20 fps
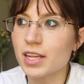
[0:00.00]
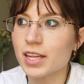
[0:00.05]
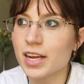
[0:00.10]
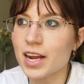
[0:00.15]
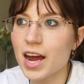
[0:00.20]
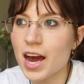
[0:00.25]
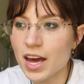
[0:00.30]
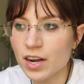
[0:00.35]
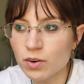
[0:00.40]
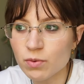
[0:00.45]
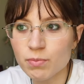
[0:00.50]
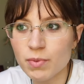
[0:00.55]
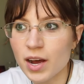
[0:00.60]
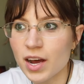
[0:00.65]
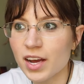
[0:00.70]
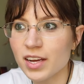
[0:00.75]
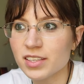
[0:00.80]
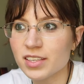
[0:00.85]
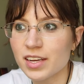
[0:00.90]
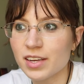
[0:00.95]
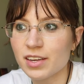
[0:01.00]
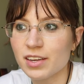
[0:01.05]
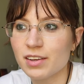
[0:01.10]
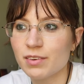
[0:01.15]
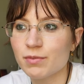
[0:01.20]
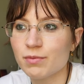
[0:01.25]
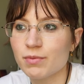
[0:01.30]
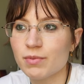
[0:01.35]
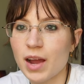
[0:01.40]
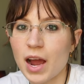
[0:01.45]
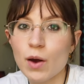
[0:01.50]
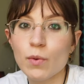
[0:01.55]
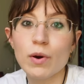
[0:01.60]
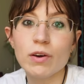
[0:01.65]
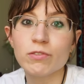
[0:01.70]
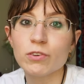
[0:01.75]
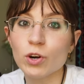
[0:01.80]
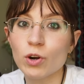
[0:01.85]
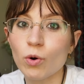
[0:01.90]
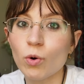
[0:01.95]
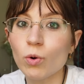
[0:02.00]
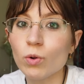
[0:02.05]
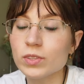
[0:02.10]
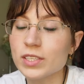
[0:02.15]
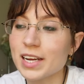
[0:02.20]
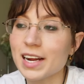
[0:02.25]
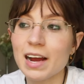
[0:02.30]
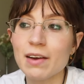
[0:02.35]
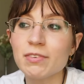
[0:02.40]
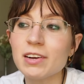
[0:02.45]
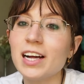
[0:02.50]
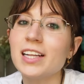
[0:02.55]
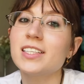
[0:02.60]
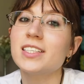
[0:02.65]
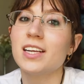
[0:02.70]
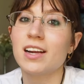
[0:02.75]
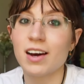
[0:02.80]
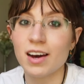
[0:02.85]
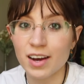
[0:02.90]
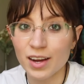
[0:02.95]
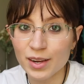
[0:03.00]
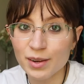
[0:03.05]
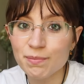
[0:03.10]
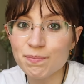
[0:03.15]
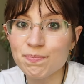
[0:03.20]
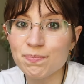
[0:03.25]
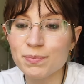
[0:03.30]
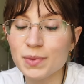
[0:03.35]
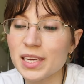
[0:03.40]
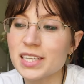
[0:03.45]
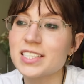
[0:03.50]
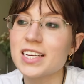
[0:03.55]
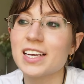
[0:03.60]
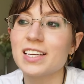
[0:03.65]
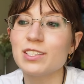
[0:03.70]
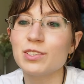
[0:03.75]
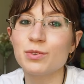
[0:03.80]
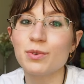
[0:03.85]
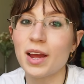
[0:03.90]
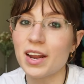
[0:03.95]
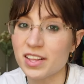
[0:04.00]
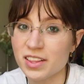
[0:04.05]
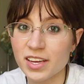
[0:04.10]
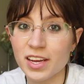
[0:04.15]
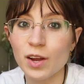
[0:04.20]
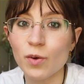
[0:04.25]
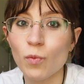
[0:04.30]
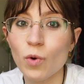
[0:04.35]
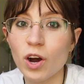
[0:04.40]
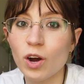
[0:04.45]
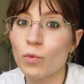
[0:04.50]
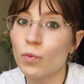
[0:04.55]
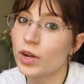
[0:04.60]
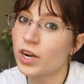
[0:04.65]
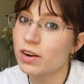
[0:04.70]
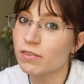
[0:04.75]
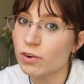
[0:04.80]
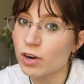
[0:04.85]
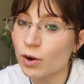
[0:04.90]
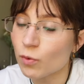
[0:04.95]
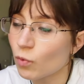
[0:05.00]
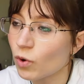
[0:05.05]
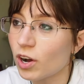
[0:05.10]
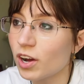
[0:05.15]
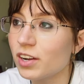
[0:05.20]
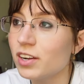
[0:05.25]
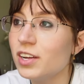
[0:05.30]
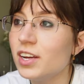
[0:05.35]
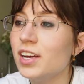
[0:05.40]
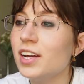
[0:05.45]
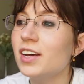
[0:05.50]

Like, I don't mind, like, however old, like, I've got time because I can do anything I want whenever I want.